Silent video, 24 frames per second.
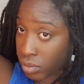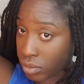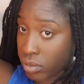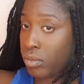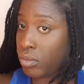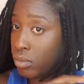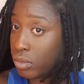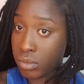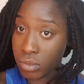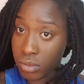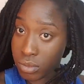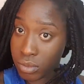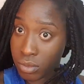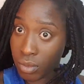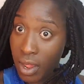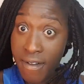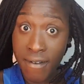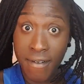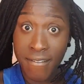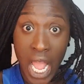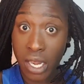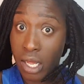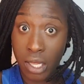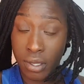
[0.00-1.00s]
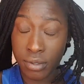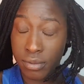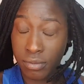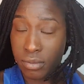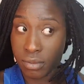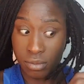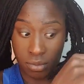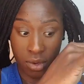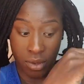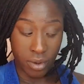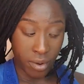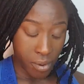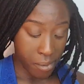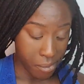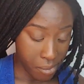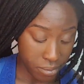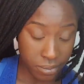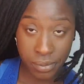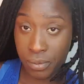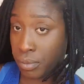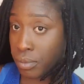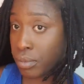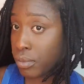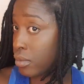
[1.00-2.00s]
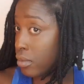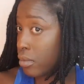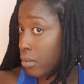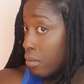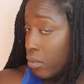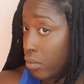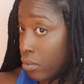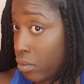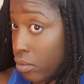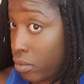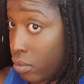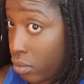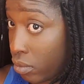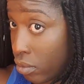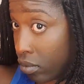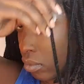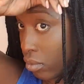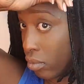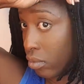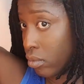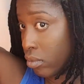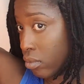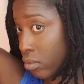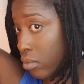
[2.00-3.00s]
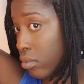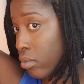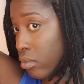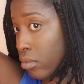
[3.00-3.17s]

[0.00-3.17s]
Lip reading: now, but give me a minute and I can show you guys